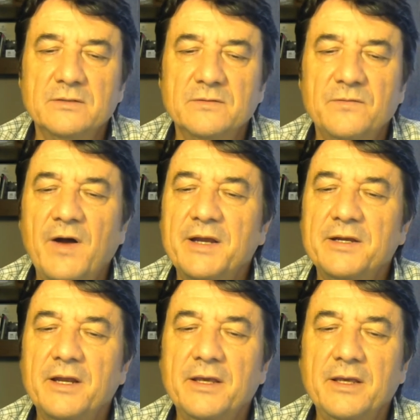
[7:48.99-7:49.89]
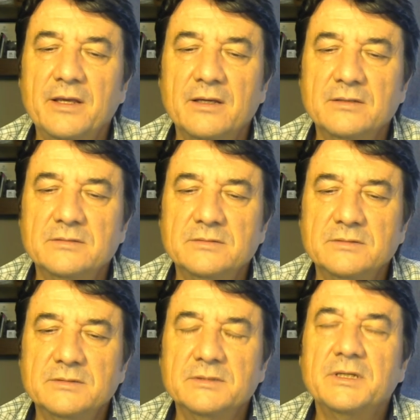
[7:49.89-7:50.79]
finally
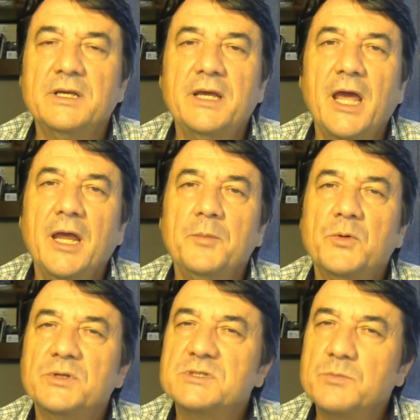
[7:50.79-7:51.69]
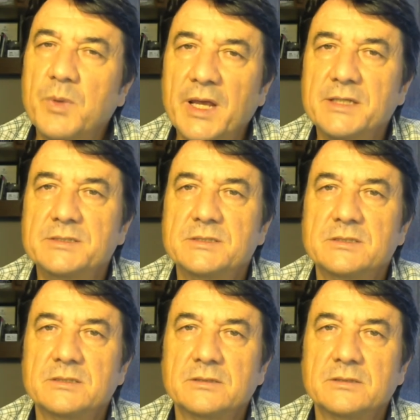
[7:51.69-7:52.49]
came to its place.